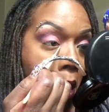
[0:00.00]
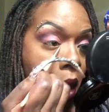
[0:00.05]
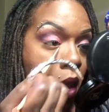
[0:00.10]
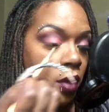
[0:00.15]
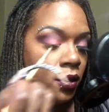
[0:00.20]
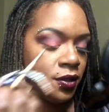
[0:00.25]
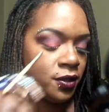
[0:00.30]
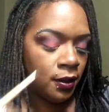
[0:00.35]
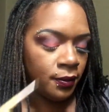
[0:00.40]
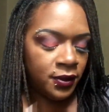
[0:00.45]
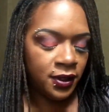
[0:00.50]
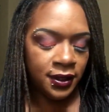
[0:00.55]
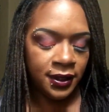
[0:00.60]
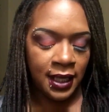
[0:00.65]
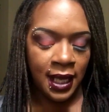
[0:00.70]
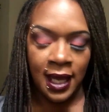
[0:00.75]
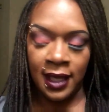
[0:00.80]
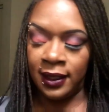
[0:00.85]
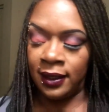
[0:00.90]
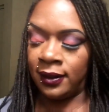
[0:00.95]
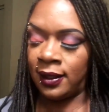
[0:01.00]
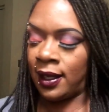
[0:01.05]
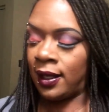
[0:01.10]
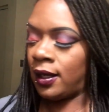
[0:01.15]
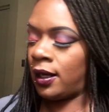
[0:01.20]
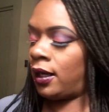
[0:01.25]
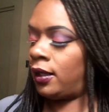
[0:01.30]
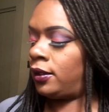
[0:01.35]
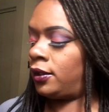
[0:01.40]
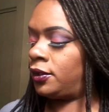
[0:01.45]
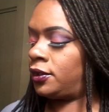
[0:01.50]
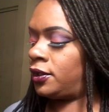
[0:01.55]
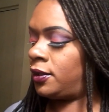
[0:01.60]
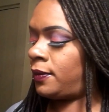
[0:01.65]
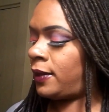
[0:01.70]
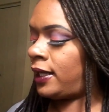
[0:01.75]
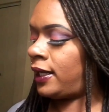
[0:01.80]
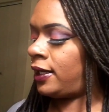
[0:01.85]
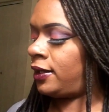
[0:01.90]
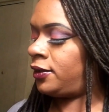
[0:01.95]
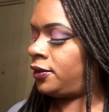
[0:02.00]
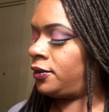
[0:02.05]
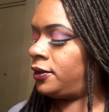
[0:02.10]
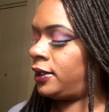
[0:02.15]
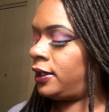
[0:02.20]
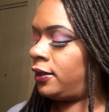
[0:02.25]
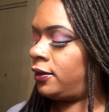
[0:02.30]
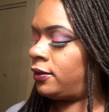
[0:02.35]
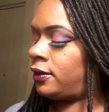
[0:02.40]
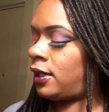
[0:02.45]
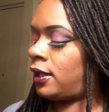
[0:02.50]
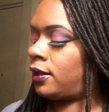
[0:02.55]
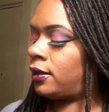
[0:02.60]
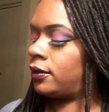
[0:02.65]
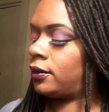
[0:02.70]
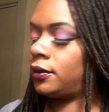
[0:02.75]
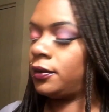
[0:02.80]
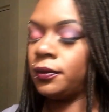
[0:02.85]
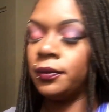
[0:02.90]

So I'm just adding that color to my inner tear duct.